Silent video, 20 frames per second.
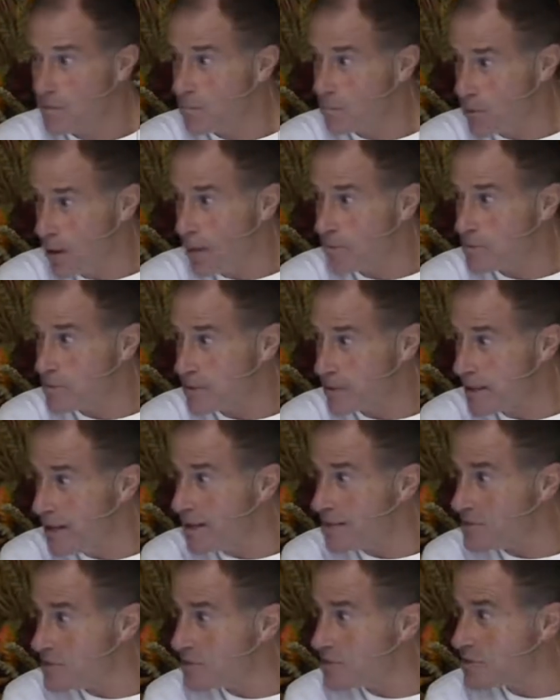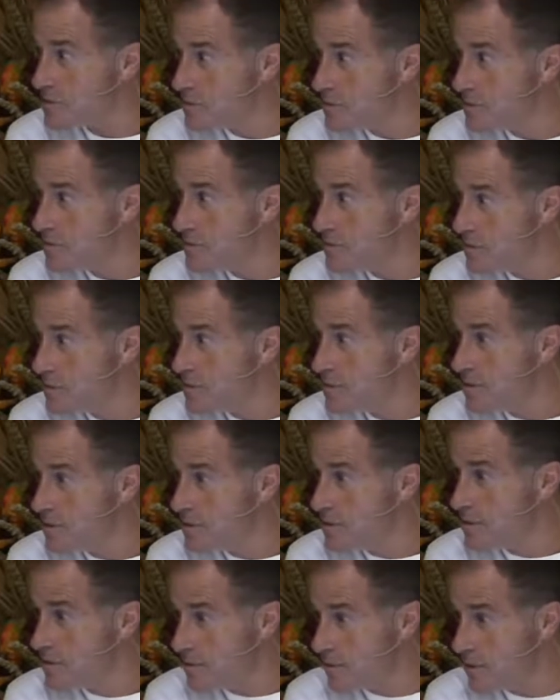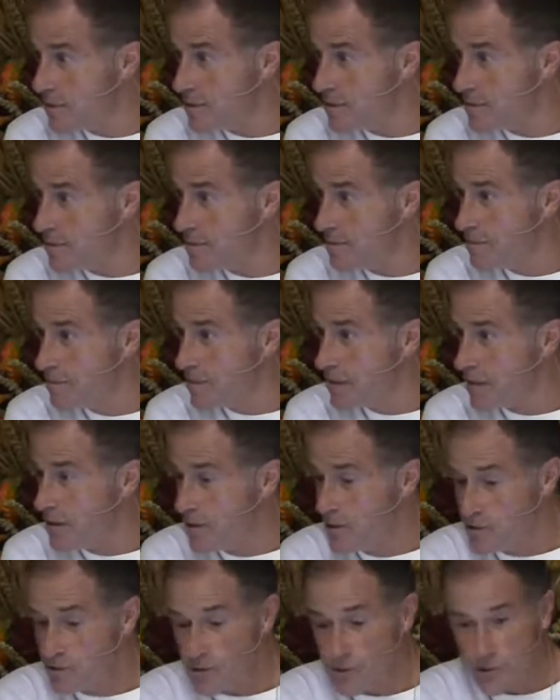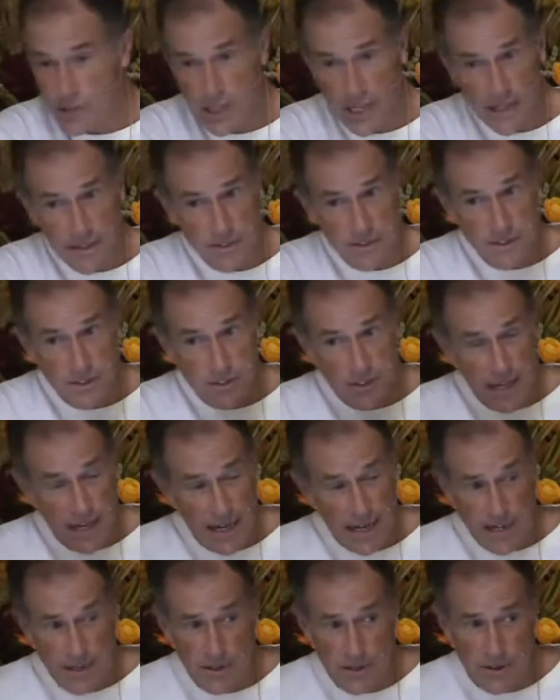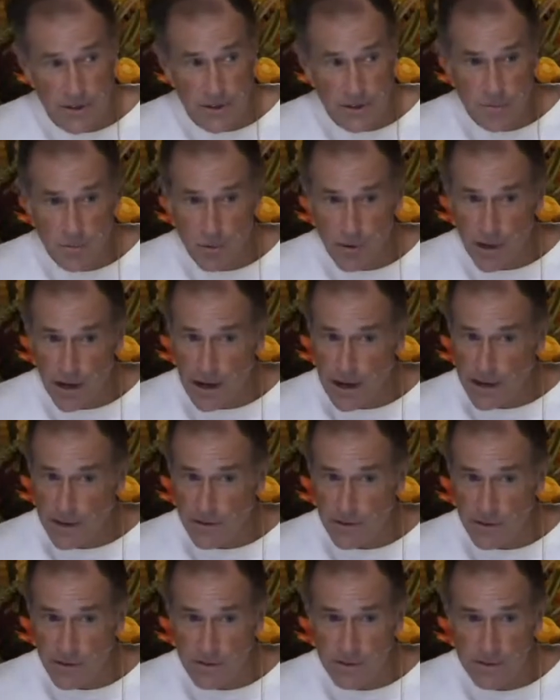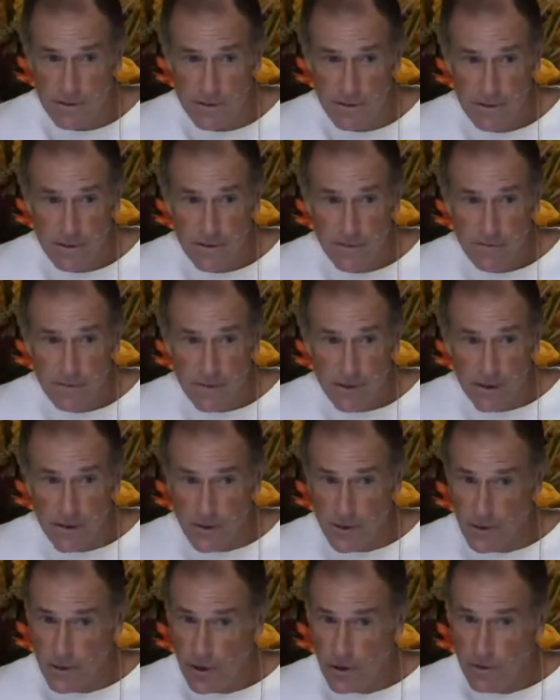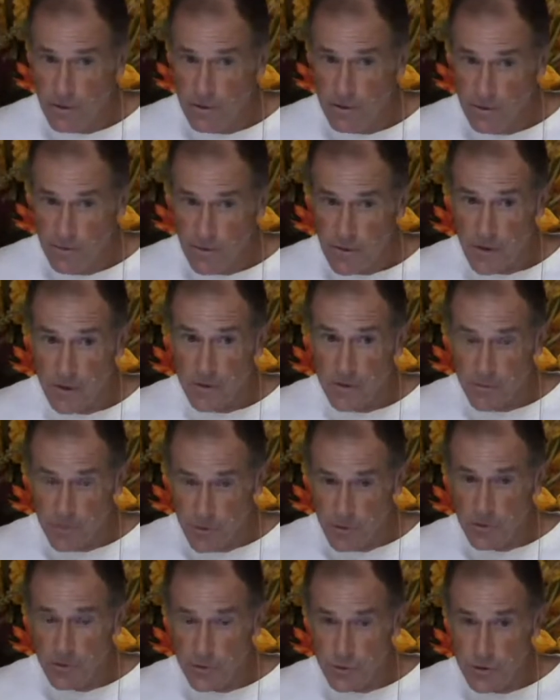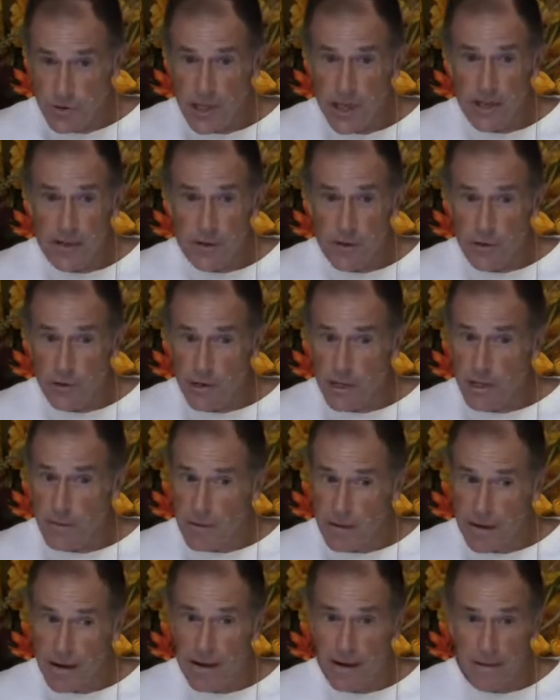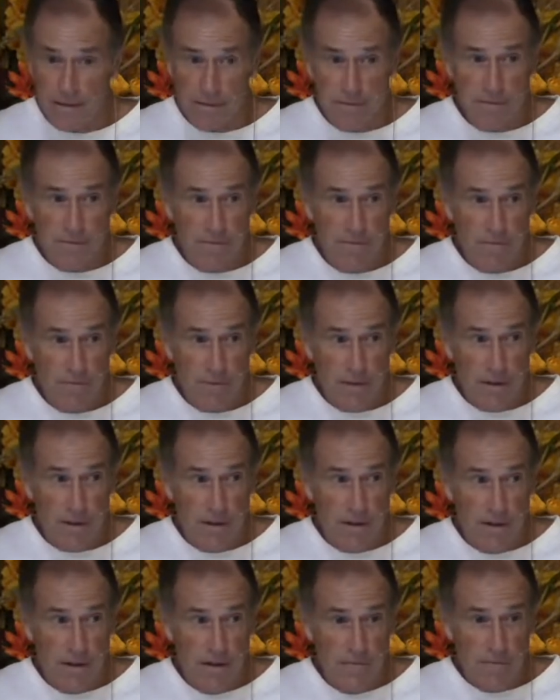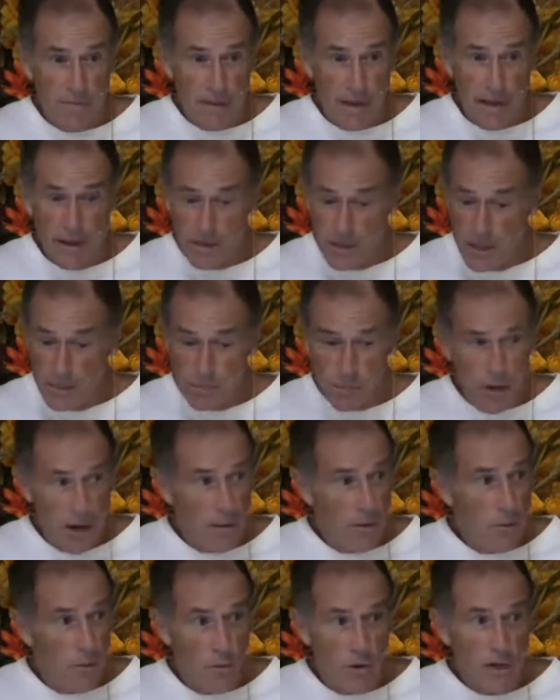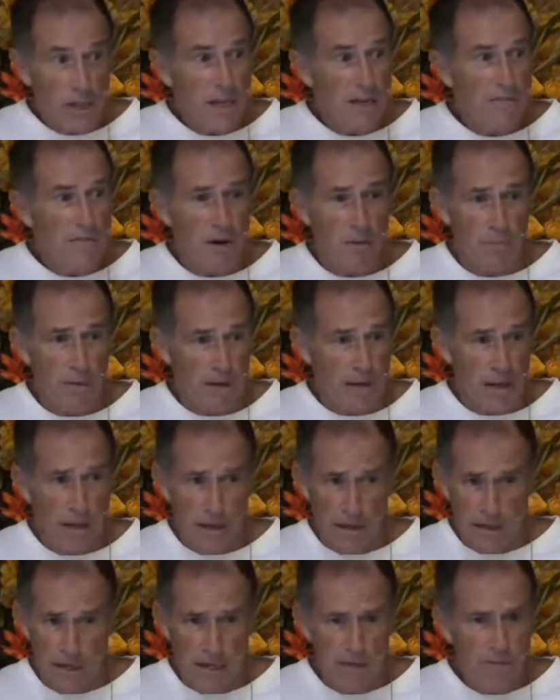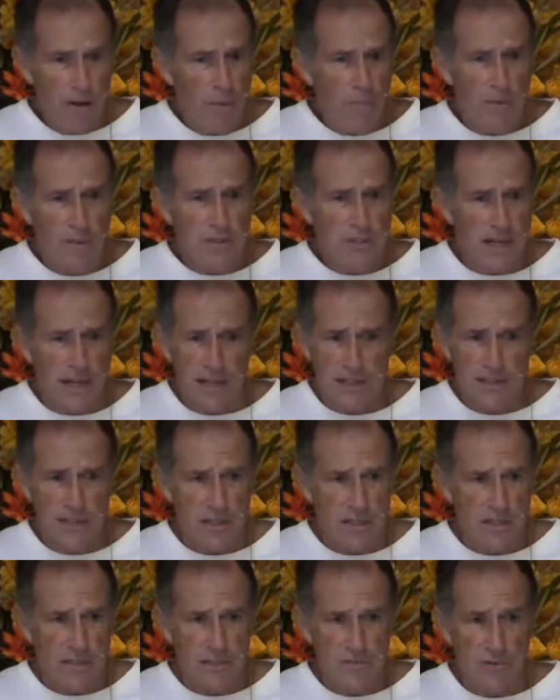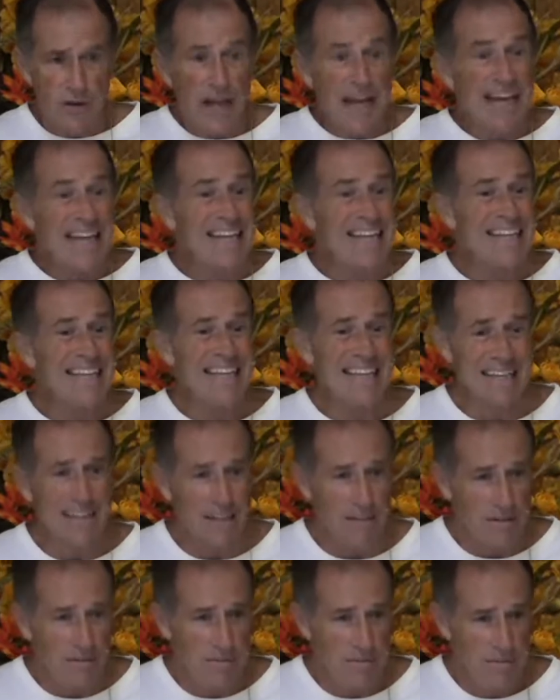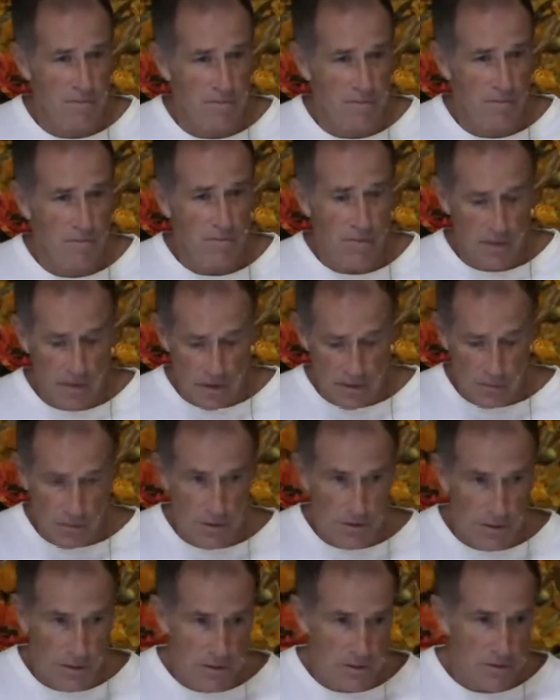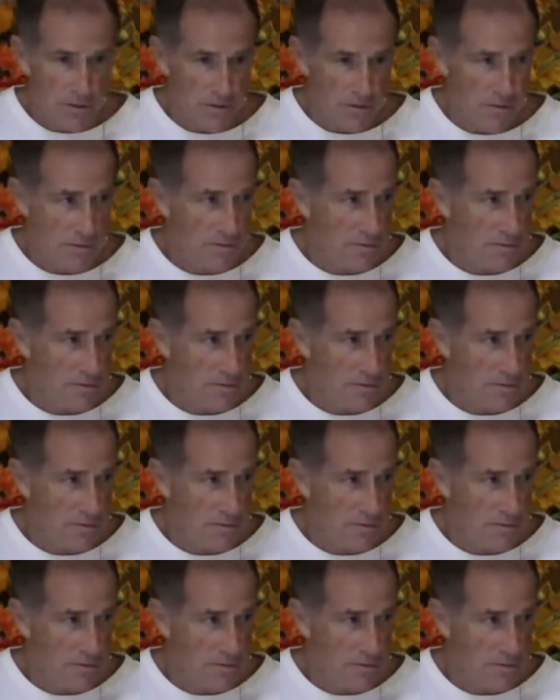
Probably yes, right? So Satan's attack here is pretty accurate. You know, you take a greedy man, and he probably wouldn't give up his assets for anything but this,